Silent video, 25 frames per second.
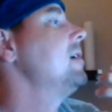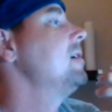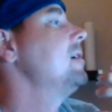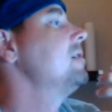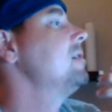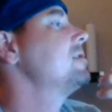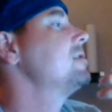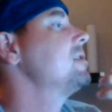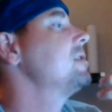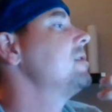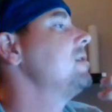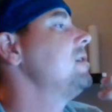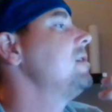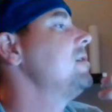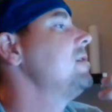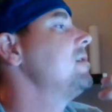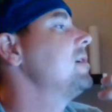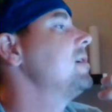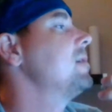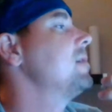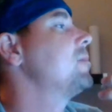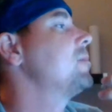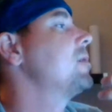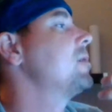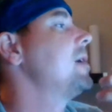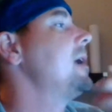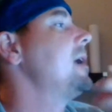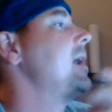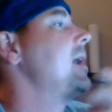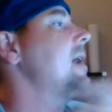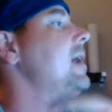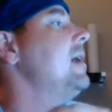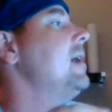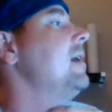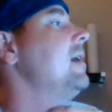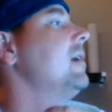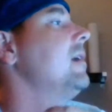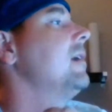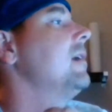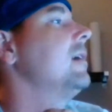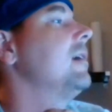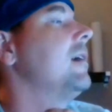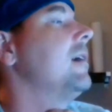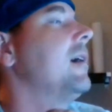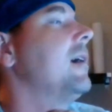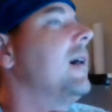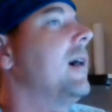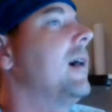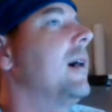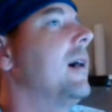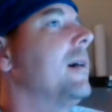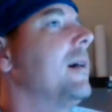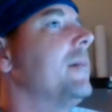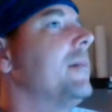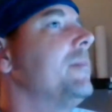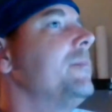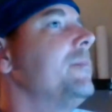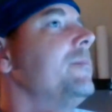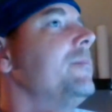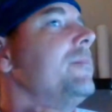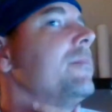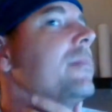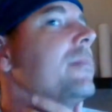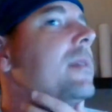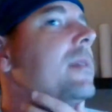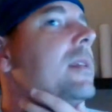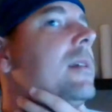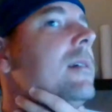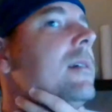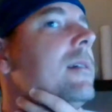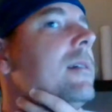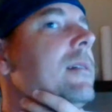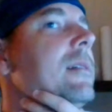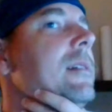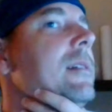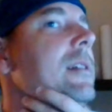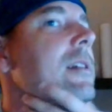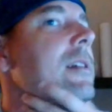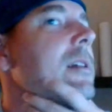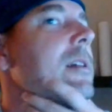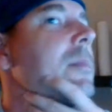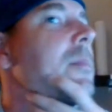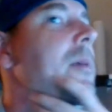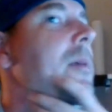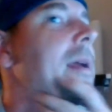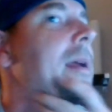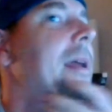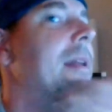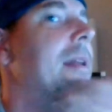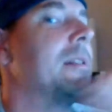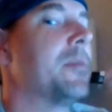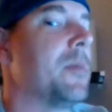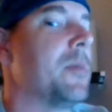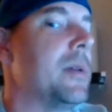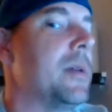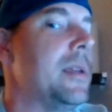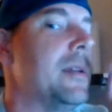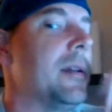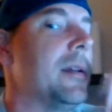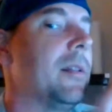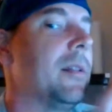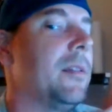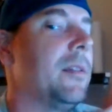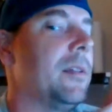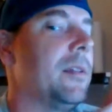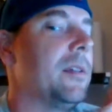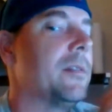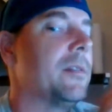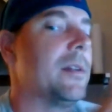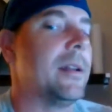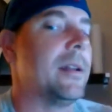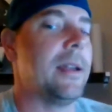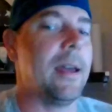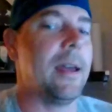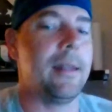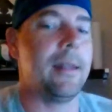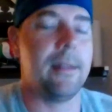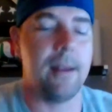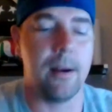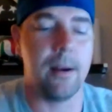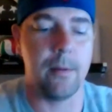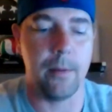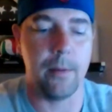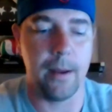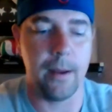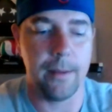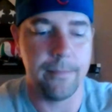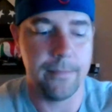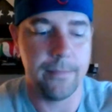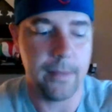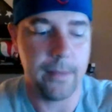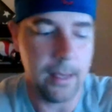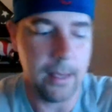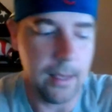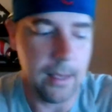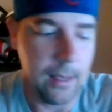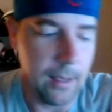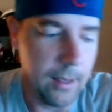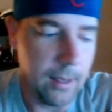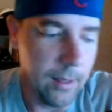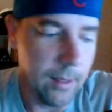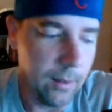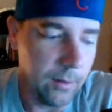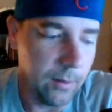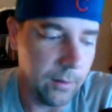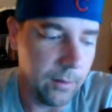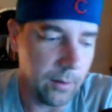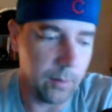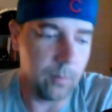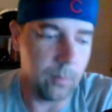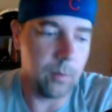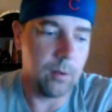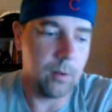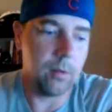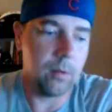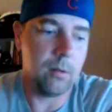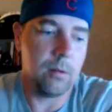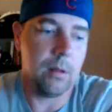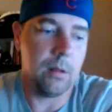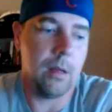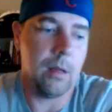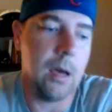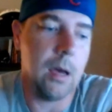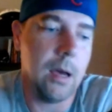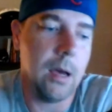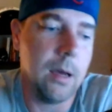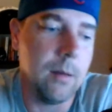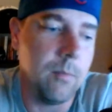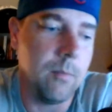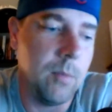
so you can bring it to where you can see straight down the airway. So, get